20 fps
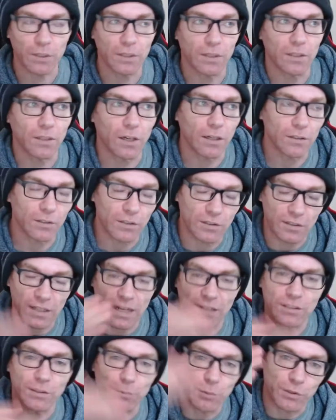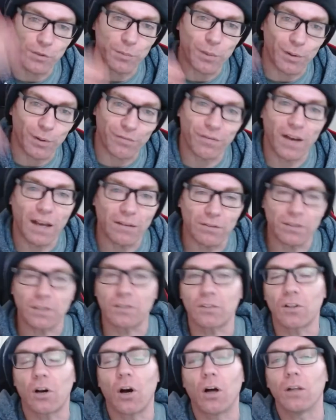to the doctor because it actually puts about five,
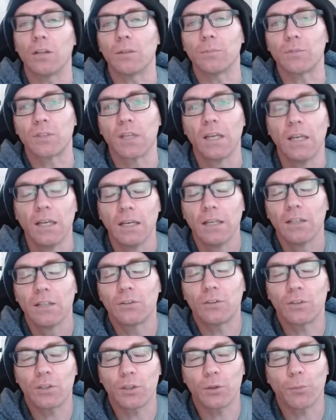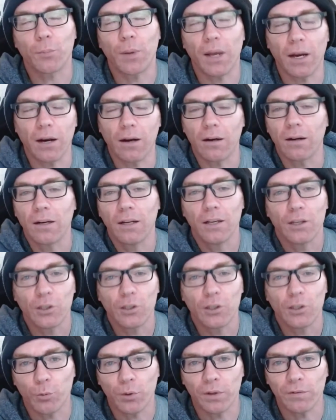six columns so you can compare
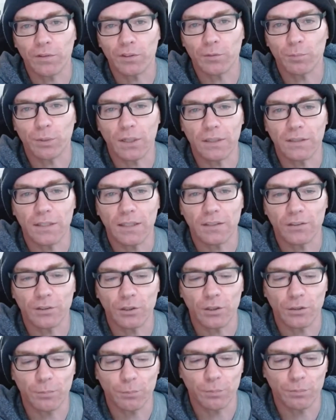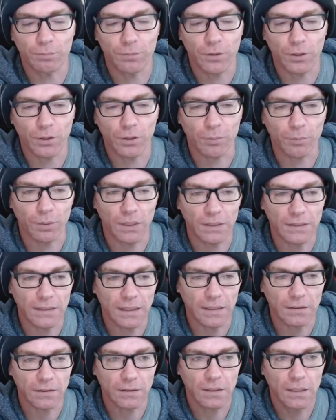your previous blood test to your current blood
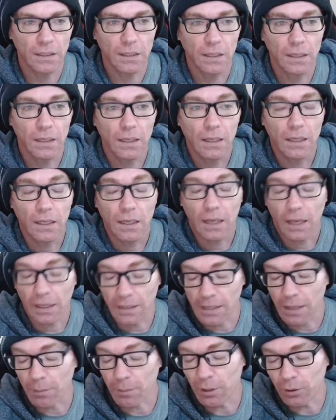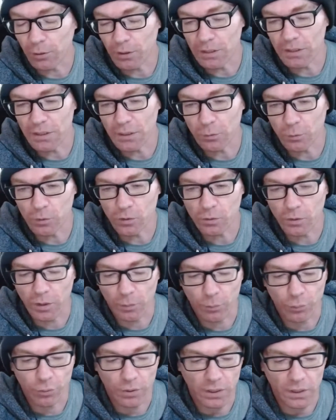test. And yeah, my creatine was
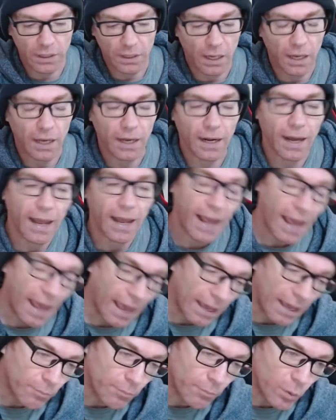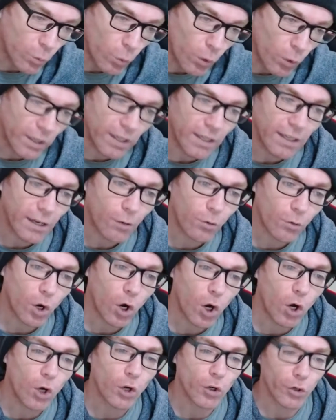like pretty high, and I had been working out
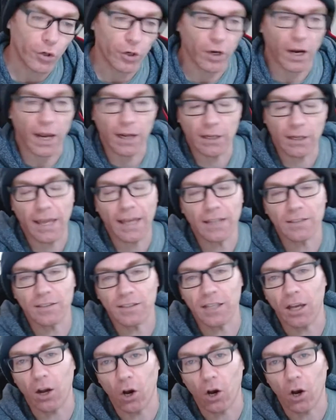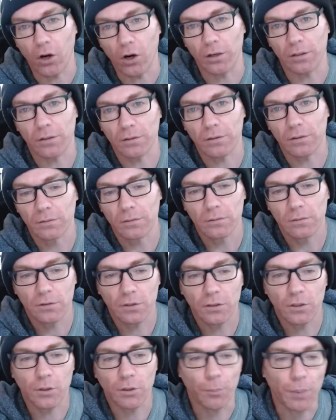harder. I can't say hard
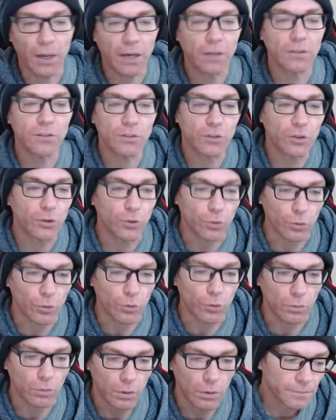compared to